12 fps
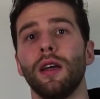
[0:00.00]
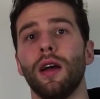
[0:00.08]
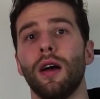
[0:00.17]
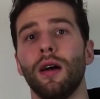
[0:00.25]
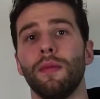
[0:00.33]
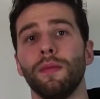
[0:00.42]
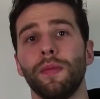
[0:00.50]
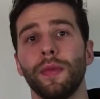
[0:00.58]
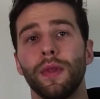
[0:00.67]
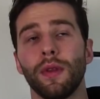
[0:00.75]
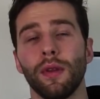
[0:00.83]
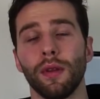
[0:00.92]

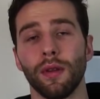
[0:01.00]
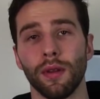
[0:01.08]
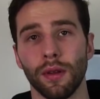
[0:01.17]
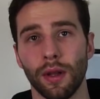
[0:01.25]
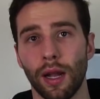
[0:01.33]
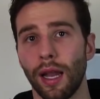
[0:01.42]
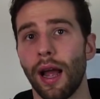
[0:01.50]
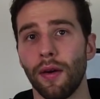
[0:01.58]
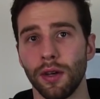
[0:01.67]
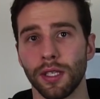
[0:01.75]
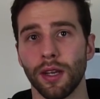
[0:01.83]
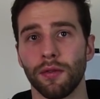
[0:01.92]
Allow
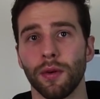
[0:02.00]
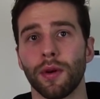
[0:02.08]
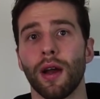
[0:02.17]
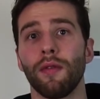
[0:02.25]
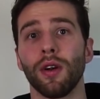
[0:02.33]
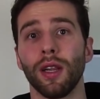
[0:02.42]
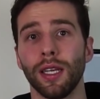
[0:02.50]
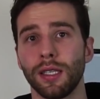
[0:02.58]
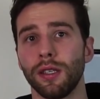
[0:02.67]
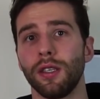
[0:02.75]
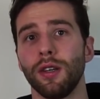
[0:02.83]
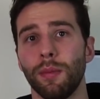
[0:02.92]
yourself to recover,
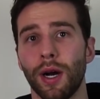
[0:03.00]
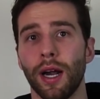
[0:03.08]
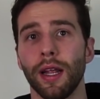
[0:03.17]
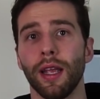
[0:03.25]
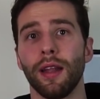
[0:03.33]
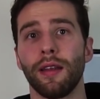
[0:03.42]
listen to your body.